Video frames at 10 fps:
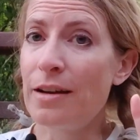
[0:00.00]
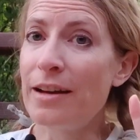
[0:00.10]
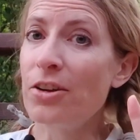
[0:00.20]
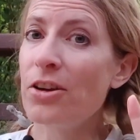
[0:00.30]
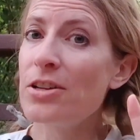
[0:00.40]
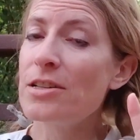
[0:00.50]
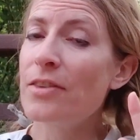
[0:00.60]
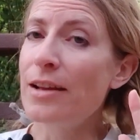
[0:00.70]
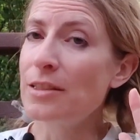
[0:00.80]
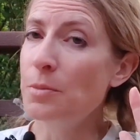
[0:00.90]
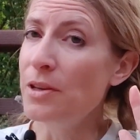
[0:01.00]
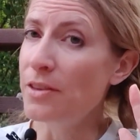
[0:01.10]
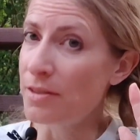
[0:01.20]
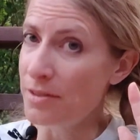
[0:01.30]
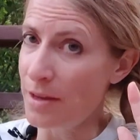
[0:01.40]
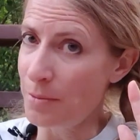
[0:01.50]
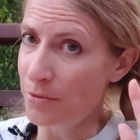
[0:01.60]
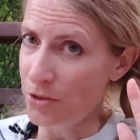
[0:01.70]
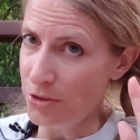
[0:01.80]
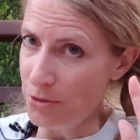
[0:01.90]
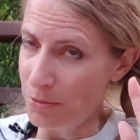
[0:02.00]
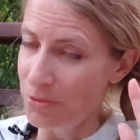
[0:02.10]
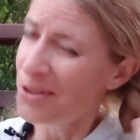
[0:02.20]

and I encourage that to be the same for you.